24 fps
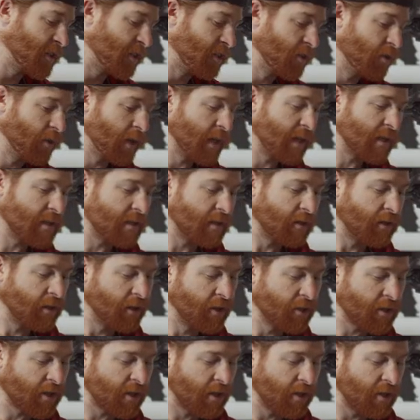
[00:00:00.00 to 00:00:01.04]
to do is
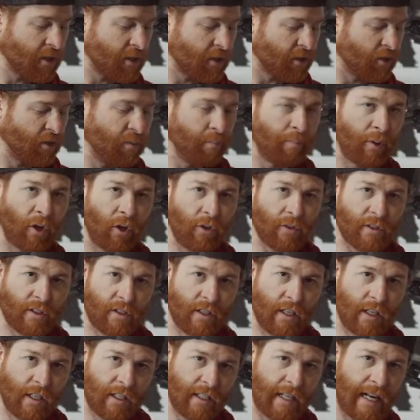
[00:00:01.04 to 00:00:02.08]
loosen the two bolts
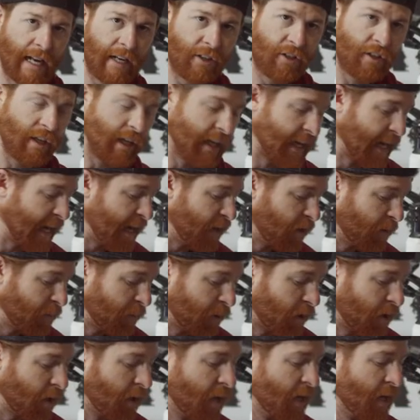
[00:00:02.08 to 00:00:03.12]
that attach the
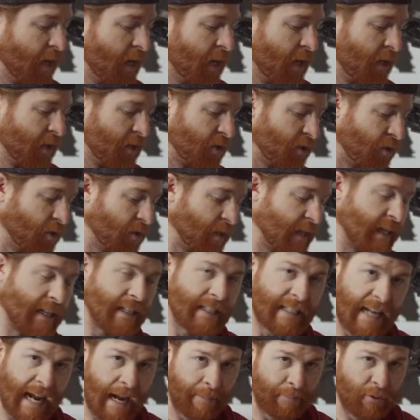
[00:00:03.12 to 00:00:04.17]
caliper to the
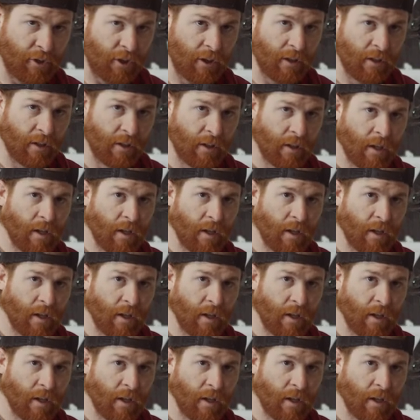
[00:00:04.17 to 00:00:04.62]
adapter.